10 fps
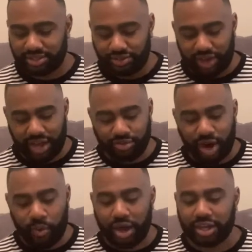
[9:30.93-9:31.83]
How you gonna
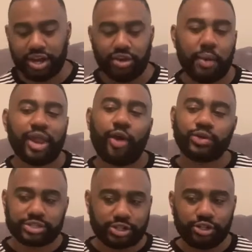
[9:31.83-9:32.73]
walk in there? You gonna be like,
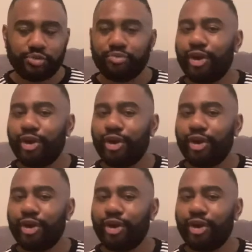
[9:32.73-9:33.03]
what's up?